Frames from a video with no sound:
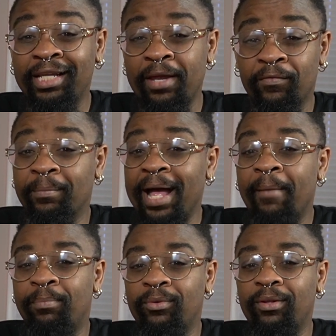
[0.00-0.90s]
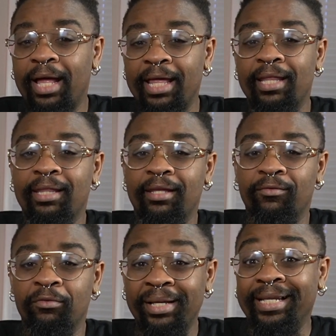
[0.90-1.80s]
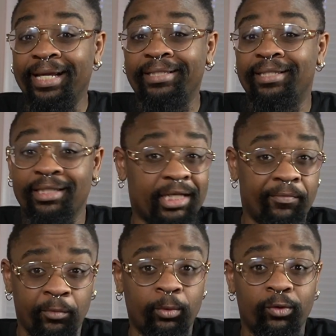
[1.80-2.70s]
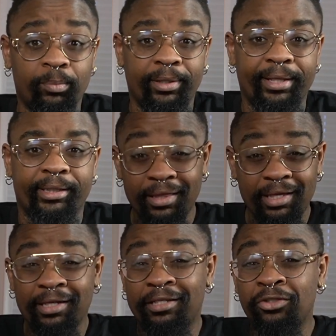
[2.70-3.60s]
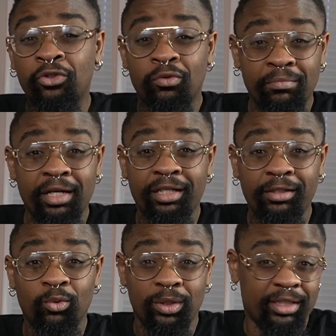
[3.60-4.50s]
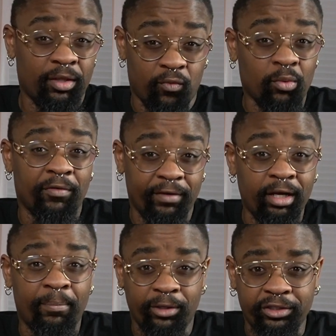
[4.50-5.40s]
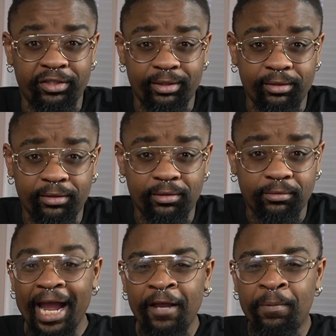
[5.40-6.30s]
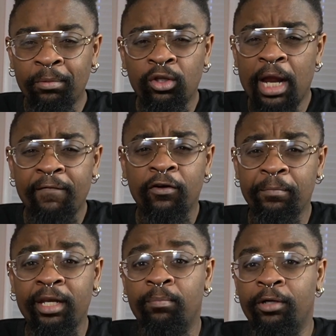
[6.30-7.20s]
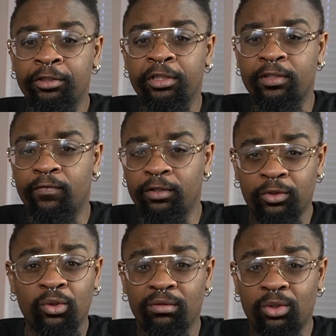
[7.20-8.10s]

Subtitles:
came from Apple, and the remaining 8 cents came from Google Play. The additional money was in the form of in-app purchases. 8 people on iPhone made a purchase for a total of